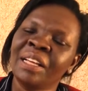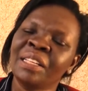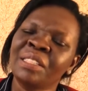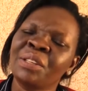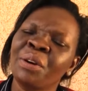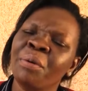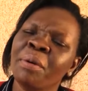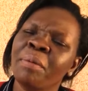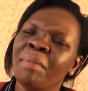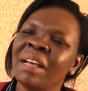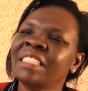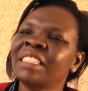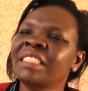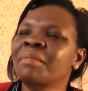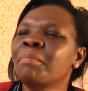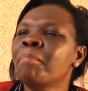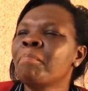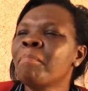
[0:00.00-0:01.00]
So we
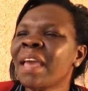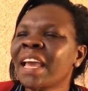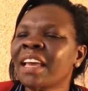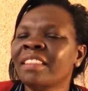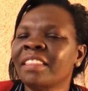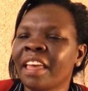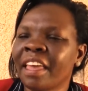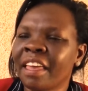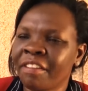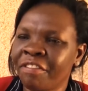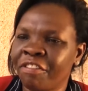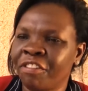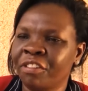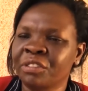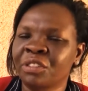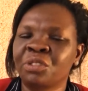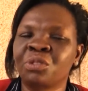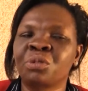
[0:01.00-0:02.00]
must make the
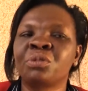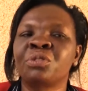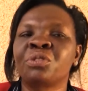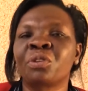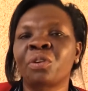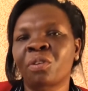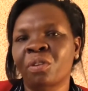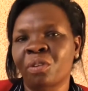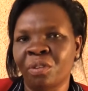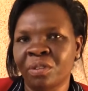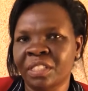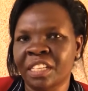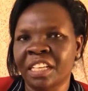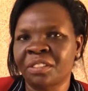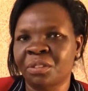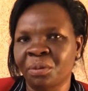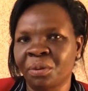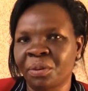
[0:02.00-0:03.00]
effort to draw
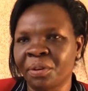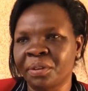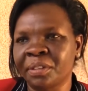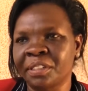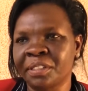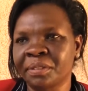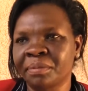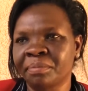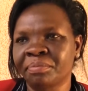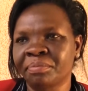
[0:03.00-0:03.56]
closer to God.